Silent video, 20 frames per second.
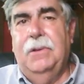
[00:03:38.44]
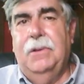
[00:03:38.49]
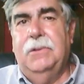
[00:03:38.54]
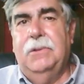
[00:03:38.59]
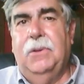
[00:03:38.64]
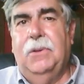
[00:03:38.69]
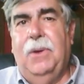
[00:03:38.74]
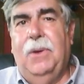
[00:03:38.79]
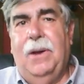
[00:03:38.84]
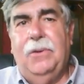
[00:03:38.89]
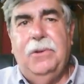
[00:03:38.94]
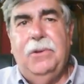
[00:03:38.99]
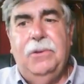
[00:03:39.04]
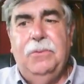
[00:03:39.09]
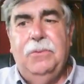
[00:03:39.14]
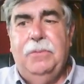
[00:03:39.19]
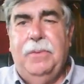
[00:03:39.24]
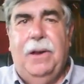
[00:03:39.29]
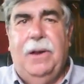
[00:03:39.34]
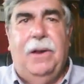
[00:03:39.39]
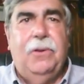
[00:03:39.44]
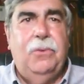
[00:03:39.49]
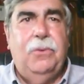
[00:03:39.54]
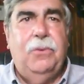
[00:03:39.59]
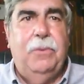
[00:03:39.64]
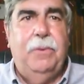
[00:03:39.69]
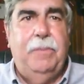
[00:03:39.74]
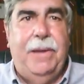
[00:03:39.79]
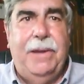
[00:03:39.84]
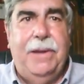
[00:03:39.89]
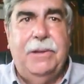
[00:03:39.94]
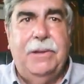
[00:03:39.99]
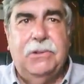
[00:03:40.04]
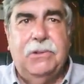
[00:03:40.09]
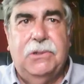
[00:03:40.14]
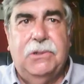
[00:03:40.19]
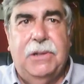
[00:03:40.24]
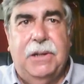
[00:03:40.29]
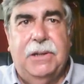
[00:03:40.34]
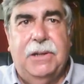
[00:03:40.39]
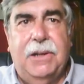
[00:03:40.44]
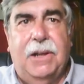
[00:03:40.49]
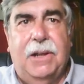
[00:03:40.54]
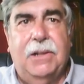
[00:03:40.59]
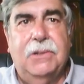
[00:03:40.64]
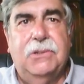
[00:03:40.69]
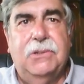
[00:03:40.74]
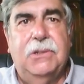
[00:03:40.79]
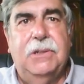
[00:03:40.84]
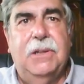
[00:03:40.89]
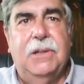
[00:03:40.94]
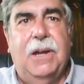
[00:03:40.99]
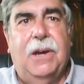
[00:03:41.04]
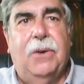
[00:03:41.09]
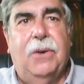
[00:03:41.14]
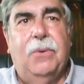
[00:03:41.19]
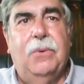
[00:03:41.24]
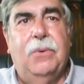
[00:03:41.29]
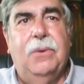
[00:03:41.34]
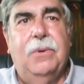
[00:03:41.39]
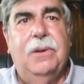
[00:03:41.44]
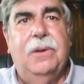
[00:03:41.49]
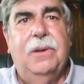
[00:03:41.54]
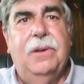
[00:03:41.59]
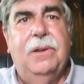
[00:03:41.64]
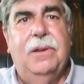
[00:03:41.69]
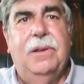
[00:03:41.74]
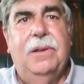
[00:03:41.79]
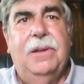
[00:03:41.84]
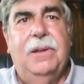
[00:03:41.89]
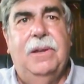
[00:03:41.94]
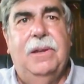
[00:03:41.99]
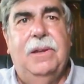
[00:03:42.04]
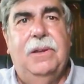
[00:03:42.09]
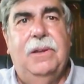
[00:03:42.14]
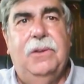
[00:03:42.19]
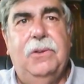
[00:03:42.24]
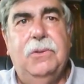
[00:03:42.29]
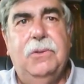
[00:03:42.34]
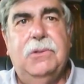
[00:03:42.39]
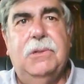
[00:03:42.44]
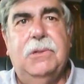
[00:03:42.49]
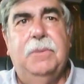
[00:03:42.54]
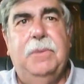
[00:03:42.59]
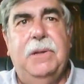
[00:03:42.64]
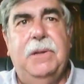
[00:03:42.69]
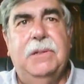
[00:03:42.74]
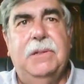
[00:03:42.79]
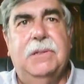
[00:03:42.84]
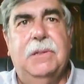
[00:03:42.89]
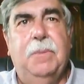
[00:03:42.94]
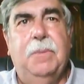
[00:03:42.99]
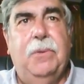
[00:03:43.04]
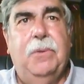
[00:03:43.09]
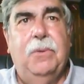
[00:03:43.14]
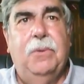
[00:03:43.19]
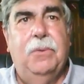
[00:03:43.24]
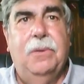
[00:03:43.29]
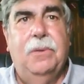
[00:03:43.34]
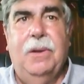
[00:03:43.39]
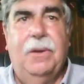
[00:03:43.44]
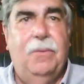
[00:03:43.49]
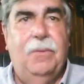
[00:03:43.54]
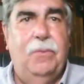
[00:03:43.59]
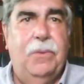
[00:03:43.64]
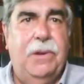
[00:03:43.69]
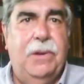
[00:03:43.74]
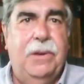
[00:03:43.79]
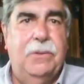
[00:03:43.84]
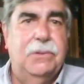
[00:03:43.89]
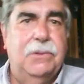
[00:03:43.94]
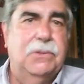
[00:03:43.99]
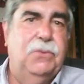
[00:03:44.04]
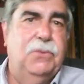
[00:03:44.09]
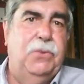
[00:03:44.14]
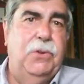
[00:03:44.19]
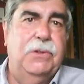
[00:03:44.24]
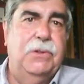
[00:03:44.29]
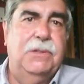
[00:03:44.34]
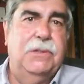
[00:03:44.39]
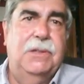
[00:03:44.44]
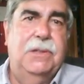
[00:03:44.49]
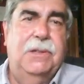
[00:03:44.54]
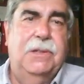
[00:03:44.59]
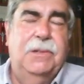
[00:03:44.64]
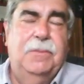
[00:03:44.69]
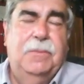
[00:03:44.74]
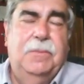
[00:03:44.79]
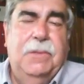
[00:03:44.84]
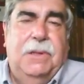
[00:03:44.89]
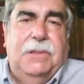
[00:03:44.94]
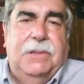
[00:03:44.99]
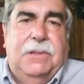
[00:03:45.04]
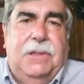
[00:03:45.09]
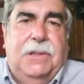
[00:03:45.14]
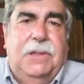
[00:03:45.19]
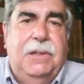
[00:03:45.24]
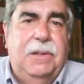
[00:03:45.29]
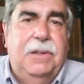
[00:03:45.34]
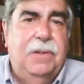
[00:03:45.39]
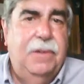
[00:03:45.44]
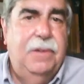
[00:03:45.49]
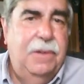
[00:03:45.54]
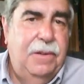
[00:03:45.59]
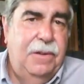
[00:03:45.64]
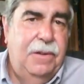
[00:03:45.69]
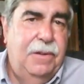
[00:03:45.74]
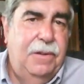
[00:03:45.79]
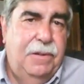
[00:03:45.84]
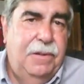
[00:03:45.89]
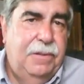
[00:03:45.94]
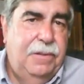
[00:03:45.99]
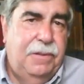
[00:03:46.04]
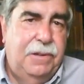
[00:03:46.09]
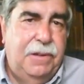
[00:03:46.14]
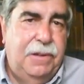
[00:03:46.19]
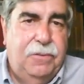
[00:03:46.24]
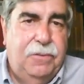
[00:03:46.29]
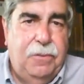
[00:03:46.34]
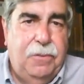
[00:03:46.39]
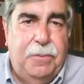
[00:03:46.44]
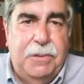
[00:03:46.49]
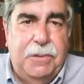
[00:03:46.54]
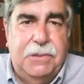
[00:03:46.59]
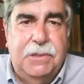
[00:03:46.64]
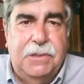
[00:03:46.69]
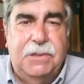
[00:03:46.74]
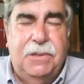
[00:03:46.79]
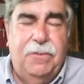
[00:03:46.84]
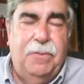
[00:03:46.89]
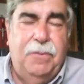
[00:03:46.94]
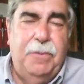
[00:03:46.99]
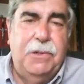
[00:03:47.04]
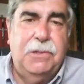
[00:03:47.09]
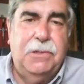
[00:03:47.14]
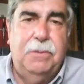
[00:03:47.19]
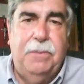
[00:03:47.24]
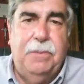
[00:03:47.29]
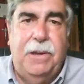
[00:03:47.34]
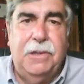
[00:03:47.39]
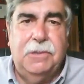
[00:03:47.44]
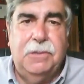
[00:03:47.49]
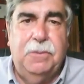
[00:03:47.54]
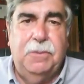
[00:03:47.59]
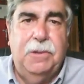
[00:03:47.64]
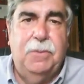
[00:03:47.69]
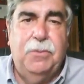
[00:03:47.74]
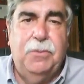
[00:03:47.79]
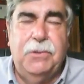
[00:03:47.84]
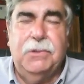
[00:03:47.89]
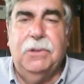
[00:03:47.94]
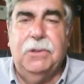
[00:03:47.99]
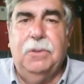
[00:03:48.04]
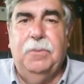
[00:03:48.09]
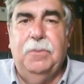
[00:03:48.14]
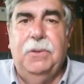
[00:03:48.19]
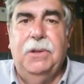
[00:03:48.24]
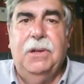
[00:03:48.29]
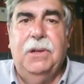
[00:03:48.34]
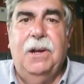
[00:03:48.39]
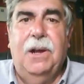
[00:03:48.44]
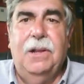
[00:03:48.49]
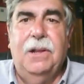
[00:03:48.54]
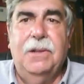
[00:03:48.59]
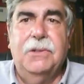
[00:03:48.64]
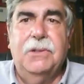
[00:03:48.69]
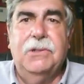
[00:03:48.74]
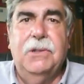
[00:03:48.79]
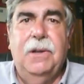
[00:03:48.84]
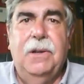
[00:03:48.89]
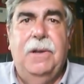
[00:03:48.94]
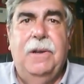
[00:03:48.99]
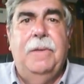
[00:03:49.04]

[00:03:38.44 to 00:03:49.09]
So how do we manage technology now? It used to be simple. When I was first a dean, the dean for business and information management at Bristol Community College,